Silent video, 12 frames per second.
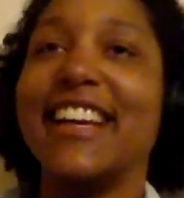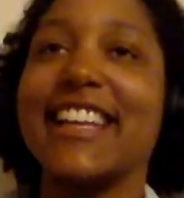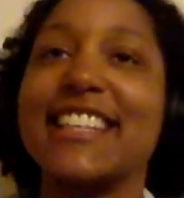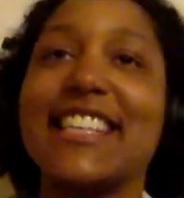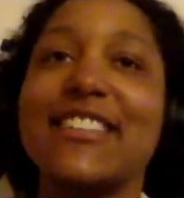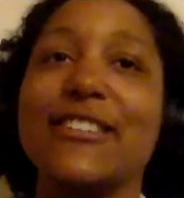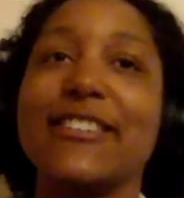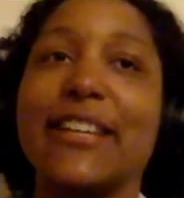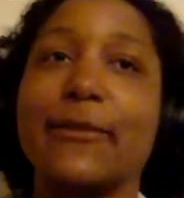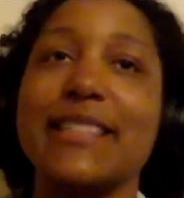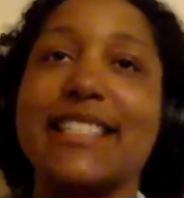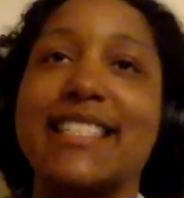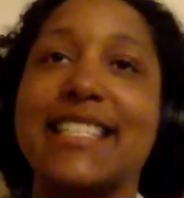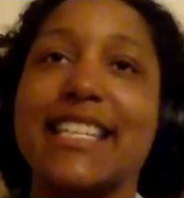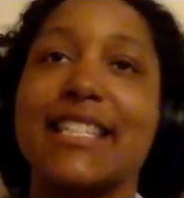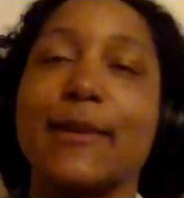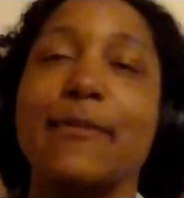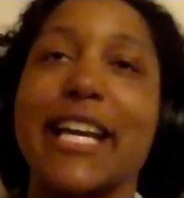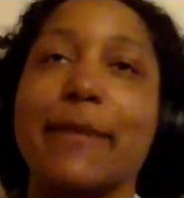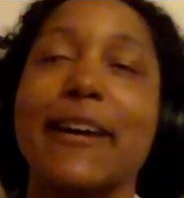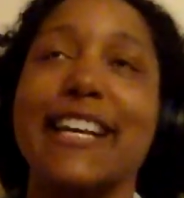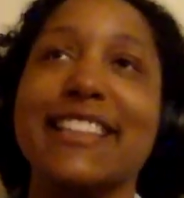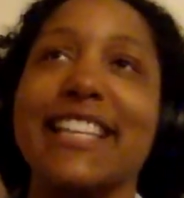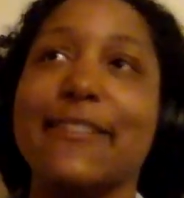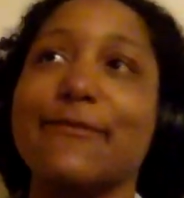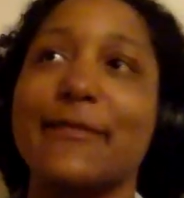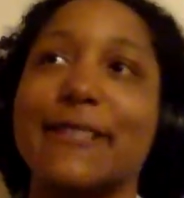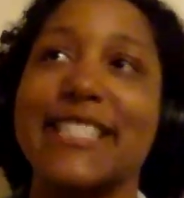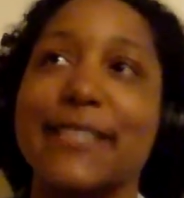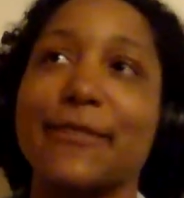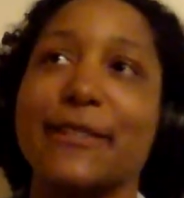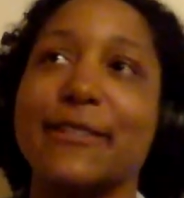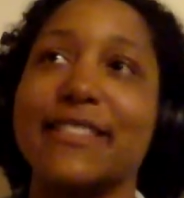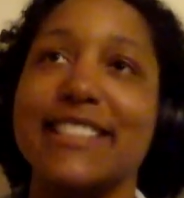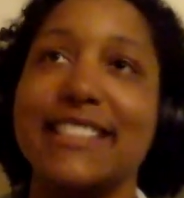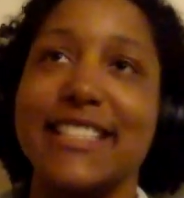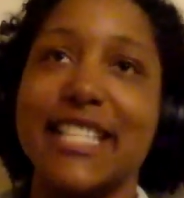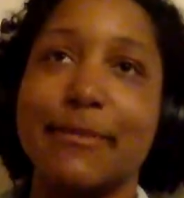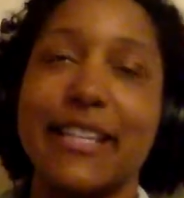I guess I don't like really seek to make my life more difficult than it needs